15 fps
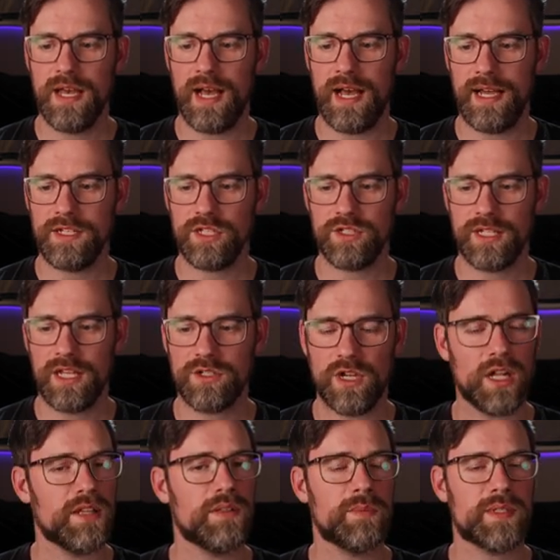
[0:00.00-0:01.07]
I just changed
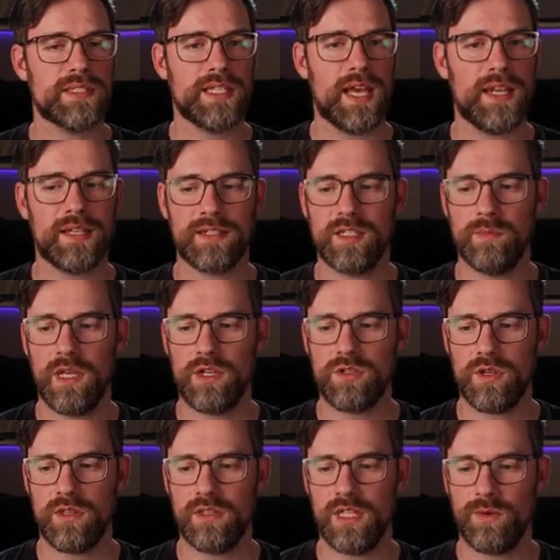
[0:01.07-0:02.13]
all of them to static to make
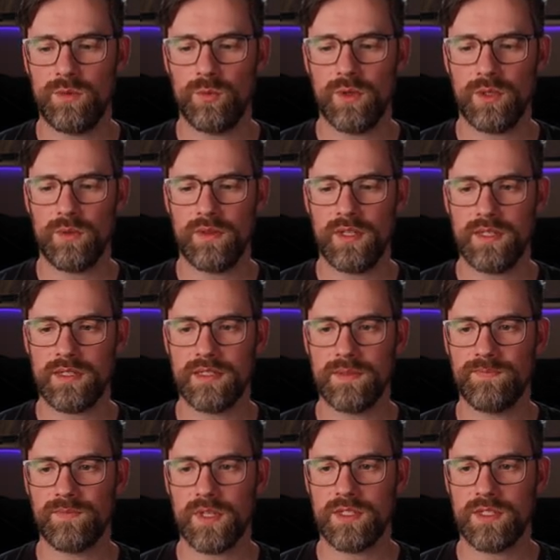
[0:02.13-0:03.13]
sure that they would work with this.